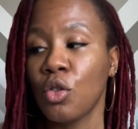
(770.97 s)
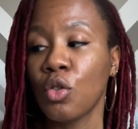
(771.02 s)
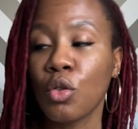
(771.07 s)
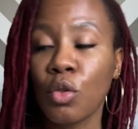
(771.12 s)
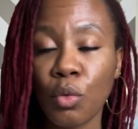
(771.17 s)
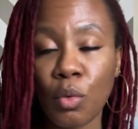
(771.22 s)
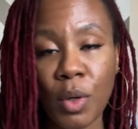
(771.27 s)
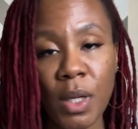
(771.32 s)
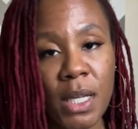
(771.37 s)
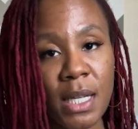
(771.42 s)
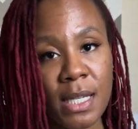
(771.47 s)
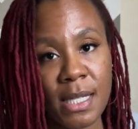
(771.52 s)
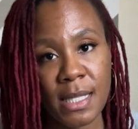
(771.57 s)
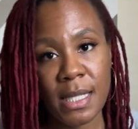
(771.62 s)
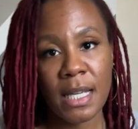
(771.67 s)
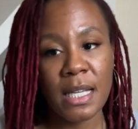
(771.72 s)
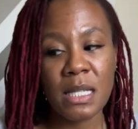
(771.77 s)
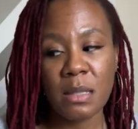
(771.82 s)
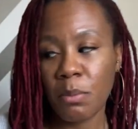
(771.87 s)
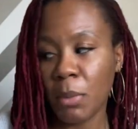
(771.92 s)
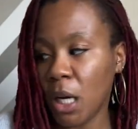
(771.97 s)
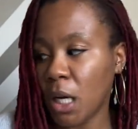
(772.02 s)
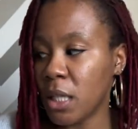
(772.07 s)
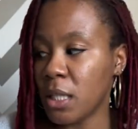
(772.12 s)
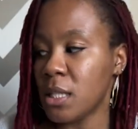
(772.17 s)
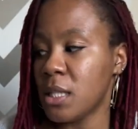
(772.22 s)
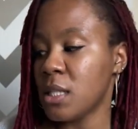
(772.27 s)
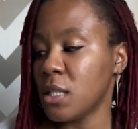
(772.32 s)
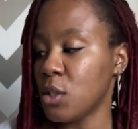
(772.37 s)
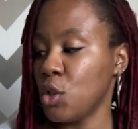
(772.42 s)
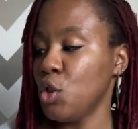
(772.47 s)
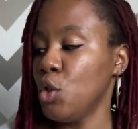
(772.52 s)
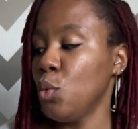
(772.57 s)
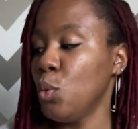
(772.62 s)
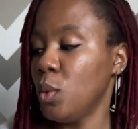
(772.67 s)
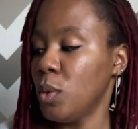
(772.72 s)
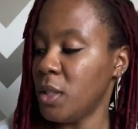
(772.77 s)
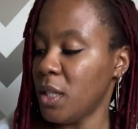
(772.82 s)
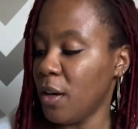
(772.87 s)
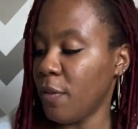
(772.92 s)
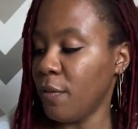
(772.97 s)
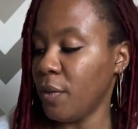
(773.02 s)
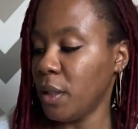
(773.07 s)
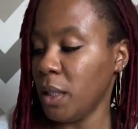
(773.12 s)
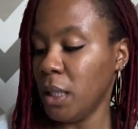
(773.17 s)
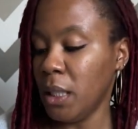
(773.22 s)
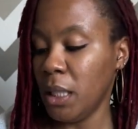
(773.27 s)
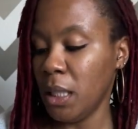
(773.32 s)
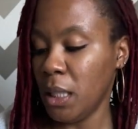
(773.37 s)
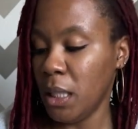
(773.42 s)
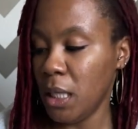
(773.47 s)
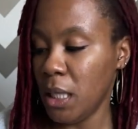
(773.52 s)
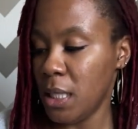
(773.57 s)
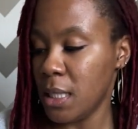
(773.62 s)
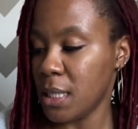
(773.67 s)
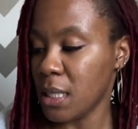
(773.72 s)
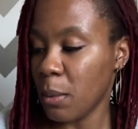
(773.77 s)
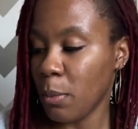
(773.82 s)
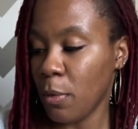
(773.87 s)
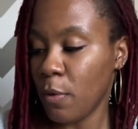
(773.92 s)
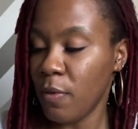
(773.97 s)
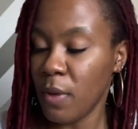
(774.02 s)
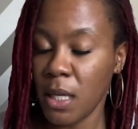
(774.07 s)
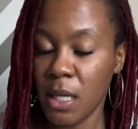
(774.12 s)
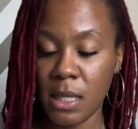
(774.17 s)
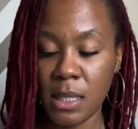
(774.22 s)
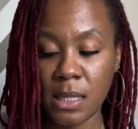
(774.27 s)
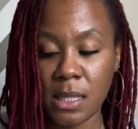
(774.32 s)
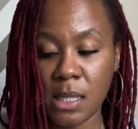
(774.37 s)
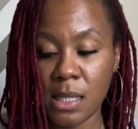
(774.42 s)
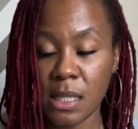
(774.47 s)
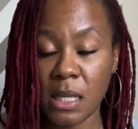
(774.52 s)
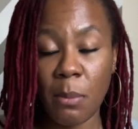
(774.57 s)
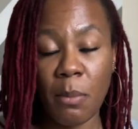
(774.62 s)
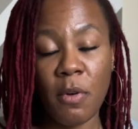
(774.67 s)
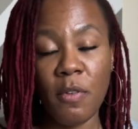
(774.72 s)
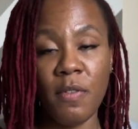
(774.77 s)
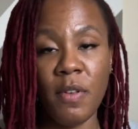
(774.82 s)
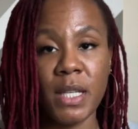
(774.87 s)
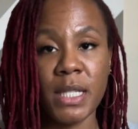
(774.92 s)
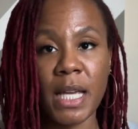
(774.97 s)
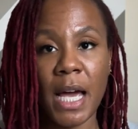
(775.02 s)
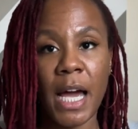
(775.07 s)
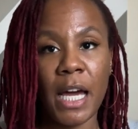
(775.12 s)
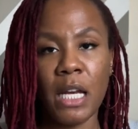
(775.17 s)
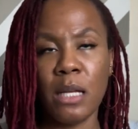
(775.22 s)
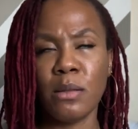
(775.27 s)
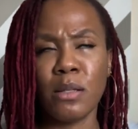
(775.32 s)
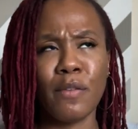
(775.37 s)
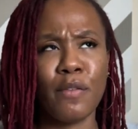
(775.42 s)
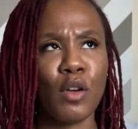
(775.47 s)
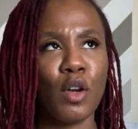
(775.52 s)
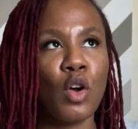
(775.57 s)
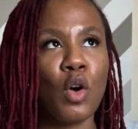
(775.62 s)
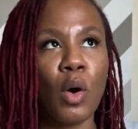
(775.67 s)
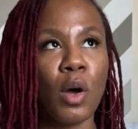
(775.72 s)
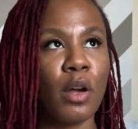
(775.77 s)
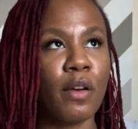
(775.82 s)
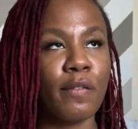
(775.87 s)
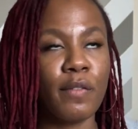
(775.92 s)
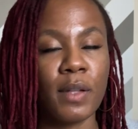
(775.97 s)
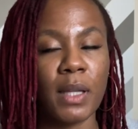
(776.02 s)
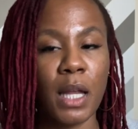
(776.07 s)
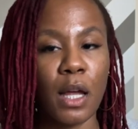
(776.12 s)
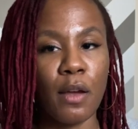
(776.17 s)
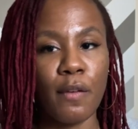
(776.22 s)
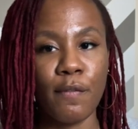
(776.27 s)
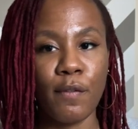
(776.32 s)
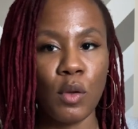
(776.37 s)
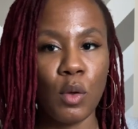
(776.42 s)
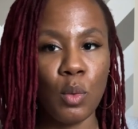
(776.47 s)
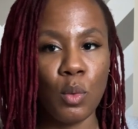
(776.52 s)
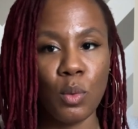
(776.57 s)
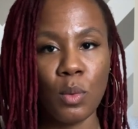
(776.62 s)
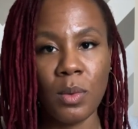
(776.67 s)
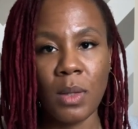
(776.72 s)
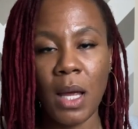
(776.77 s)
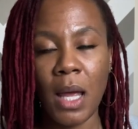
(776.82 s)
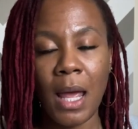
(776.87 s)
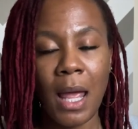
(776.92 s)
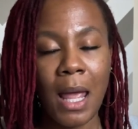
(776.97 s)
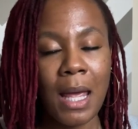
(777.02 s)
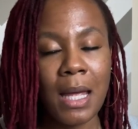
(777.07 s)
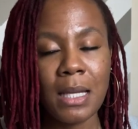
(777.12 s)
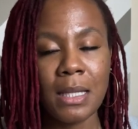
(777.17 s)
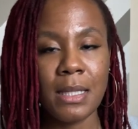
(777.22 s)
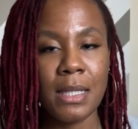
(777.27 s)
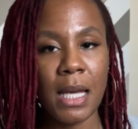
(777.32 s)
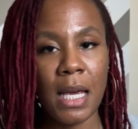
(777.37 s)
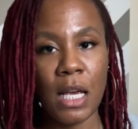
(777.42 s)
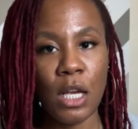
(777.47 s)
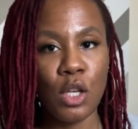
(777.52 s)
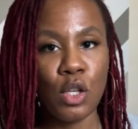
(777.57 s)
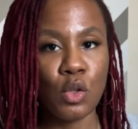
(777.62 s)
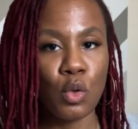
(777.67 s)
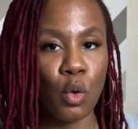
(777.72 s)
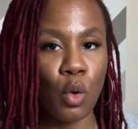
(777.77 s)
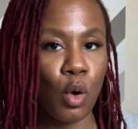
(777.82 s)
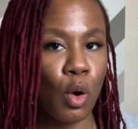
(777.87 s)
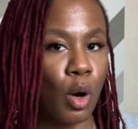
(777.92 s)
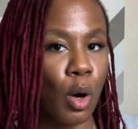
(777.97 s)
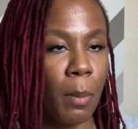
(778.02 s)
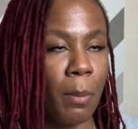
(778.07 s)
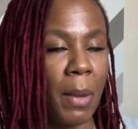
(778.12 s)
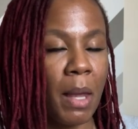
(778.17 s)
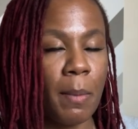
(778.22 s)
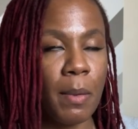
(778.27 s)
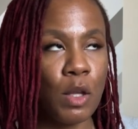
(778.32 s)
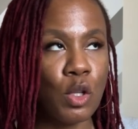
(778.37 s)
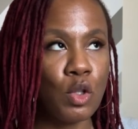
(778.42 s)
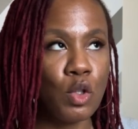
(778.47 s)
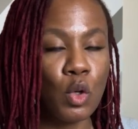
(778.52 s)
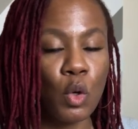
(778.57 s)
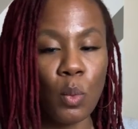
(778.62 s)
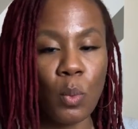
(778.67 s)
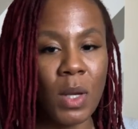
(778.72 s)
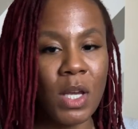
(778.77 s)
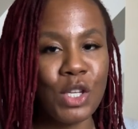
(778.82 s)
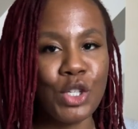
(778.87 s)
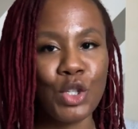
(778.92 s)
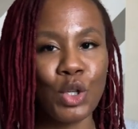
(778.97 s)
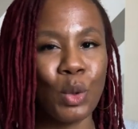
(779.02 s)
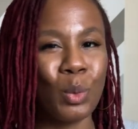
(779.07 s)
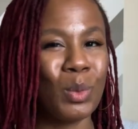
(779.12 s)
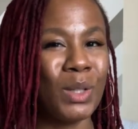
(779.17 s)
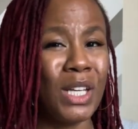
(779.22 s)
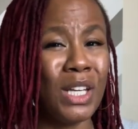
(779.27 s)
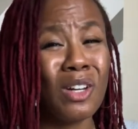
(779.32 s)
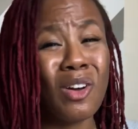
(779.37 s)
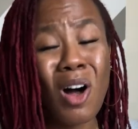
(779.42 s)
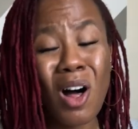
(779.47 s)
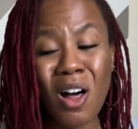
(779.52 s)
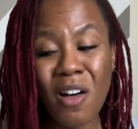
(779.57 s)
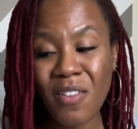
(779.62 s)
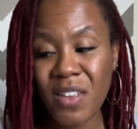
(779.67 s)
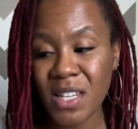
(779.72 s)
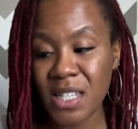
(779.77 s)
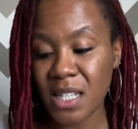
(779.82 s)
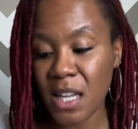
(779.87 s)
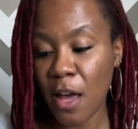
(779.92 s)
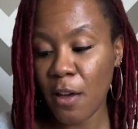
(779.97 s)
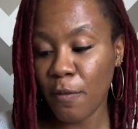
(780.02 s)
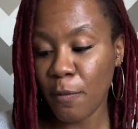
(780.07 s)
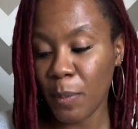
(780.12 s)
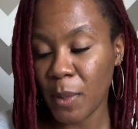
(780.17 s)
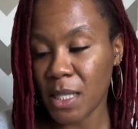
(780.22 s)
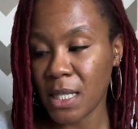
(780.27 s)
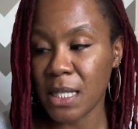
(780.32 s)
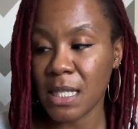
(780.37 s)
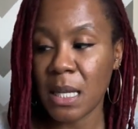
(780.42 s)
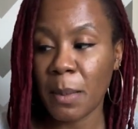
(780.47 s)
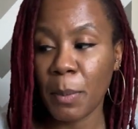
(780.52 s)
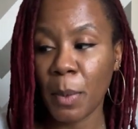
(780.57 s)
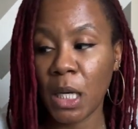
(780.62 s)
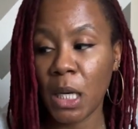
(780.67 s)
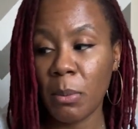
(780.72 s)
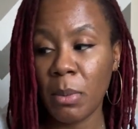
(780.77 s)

3 to 6 months, you will definitely need some of these items. If you're going for like a few days or maybe 2 weeks, you don't need all this stuff. But since I'm going to